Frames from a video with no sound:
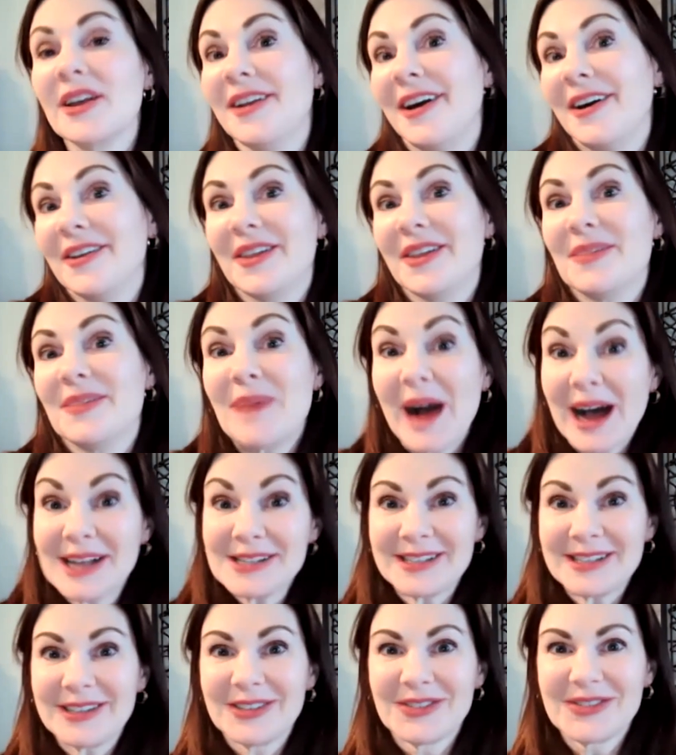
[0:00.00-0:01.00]
Now, the
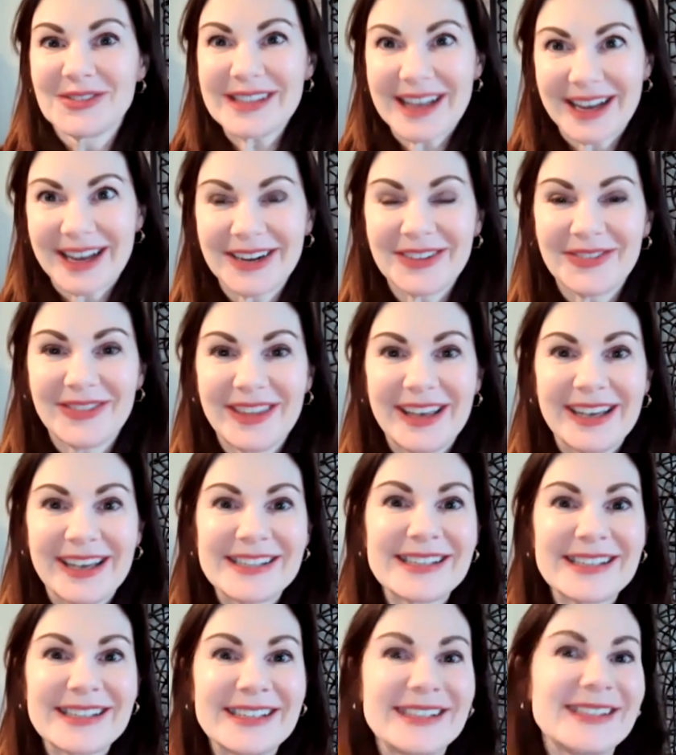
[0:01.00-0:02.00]
positive side of
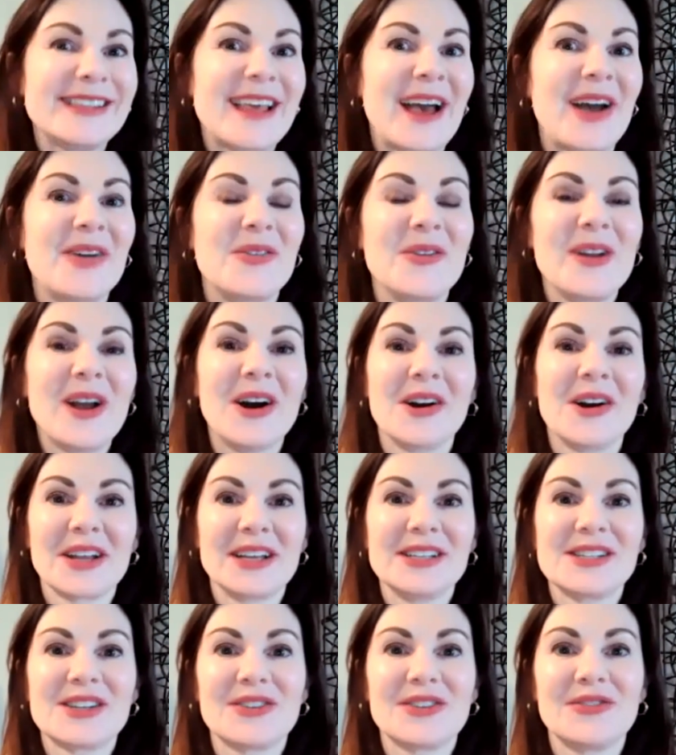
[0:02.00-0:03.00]
this is that we all
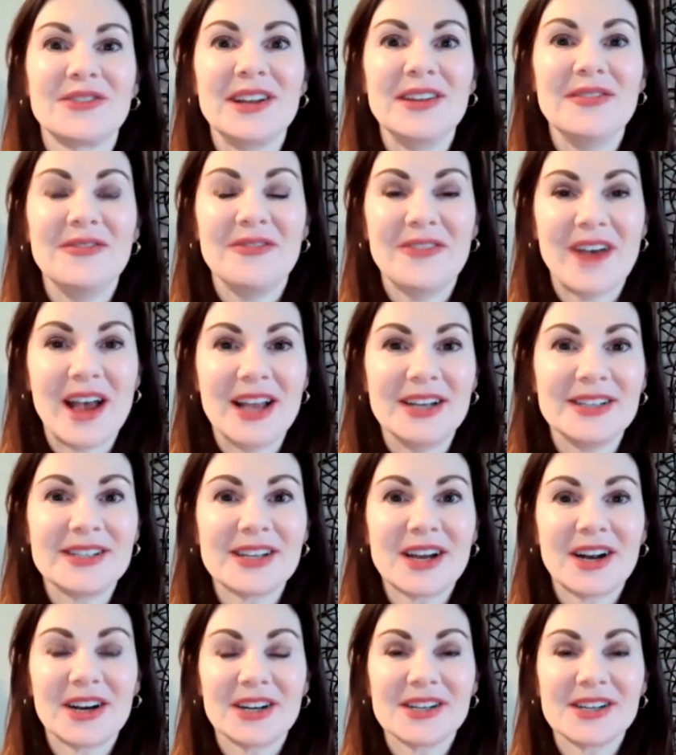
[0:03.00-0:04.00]
get to reinvent
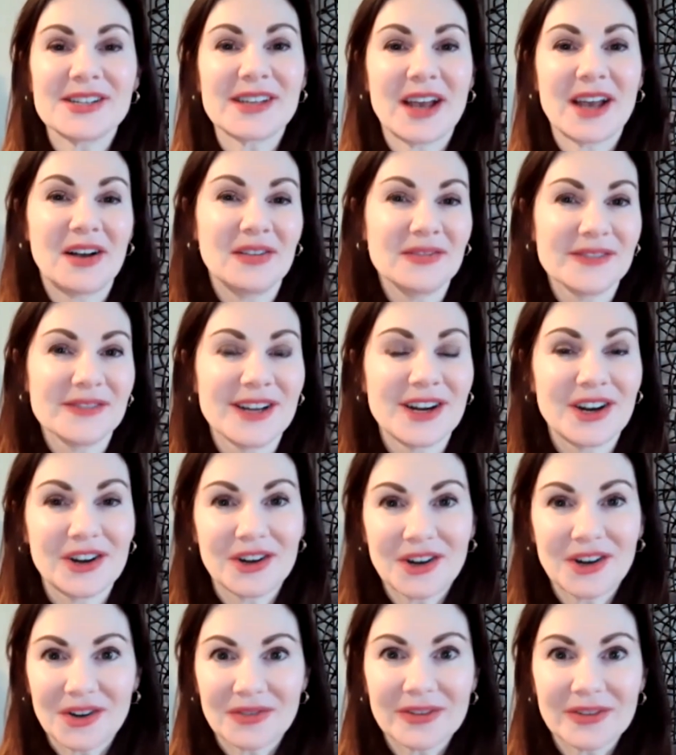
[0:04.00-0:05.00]
ourselves and
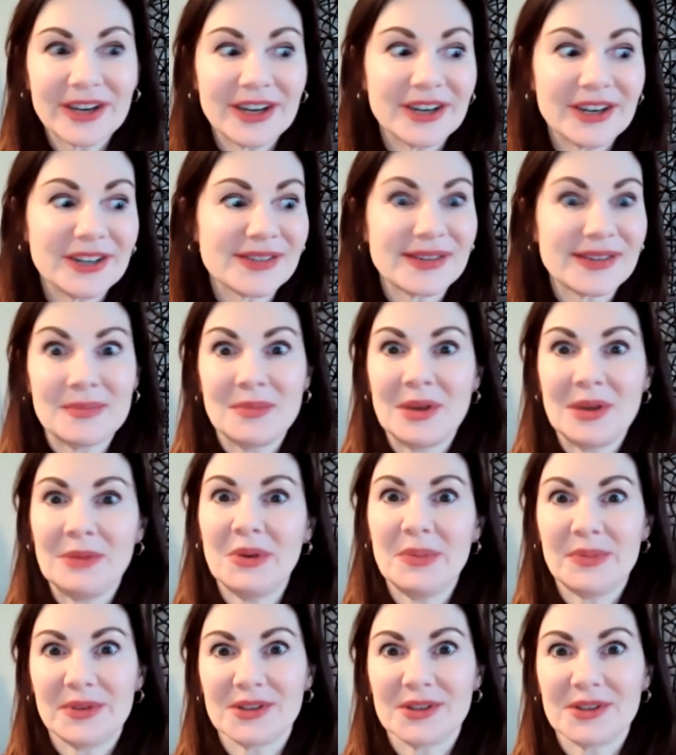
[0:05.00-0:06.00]
our careers and
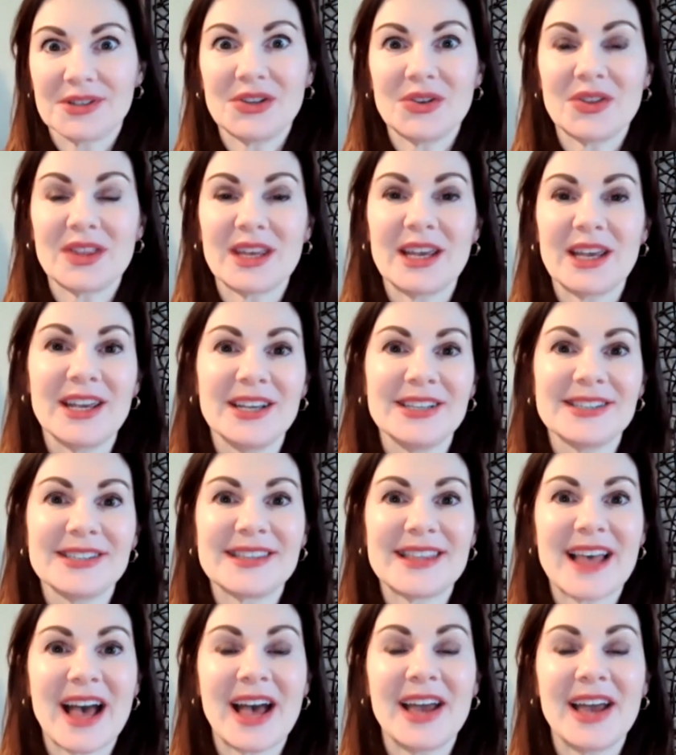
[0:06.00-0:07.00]
maybe pursue
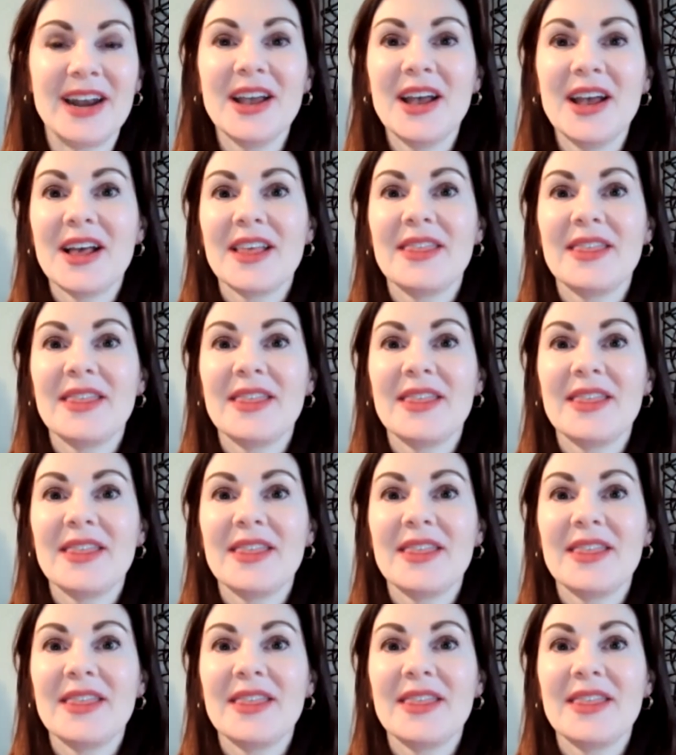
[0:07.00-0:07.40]
things that